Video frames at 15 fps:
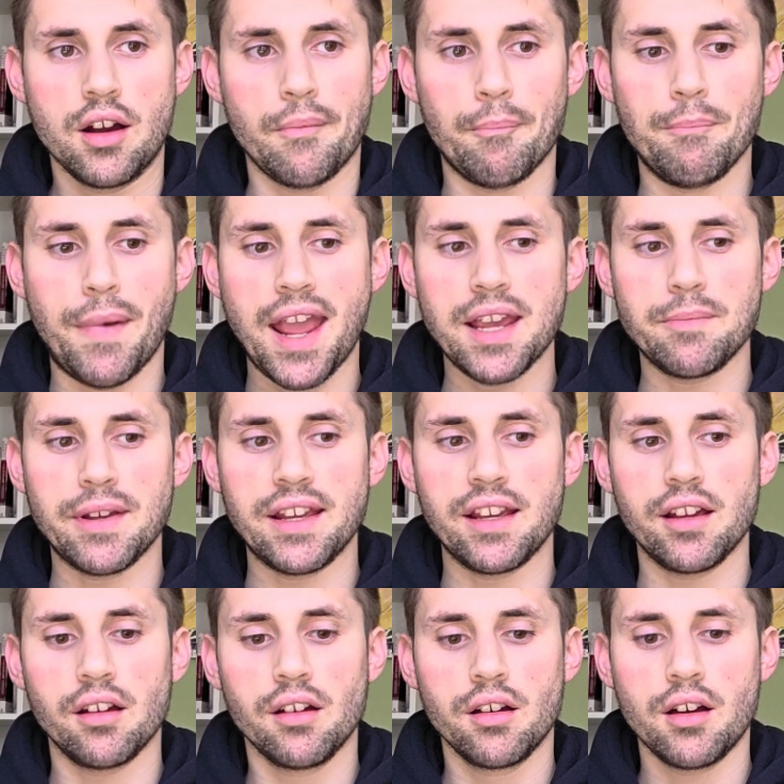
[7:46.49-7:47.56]

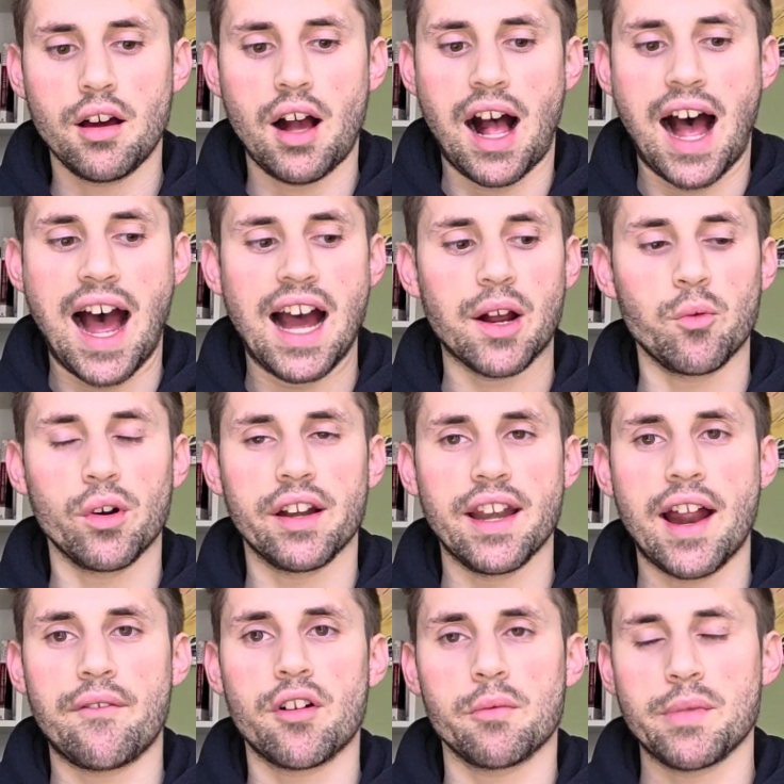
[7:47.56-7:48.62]
Maybe I would
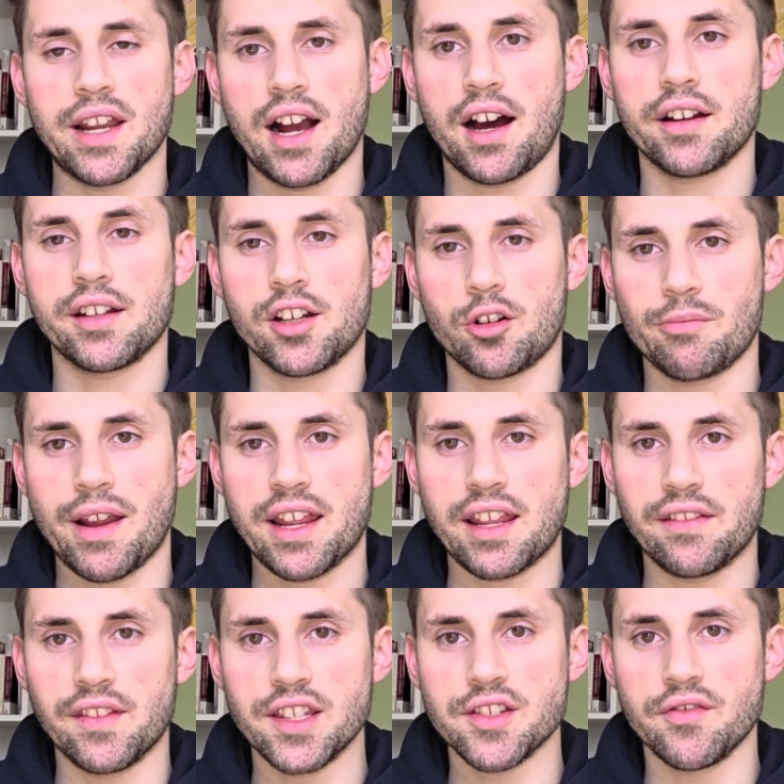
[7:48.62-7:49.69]
never be on here
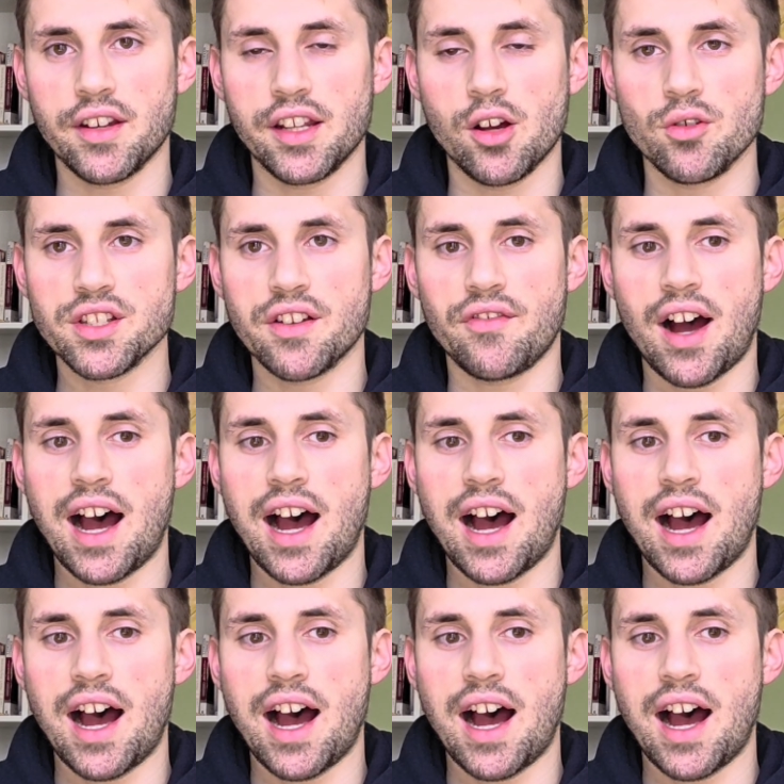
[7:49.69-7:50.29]
making these videos if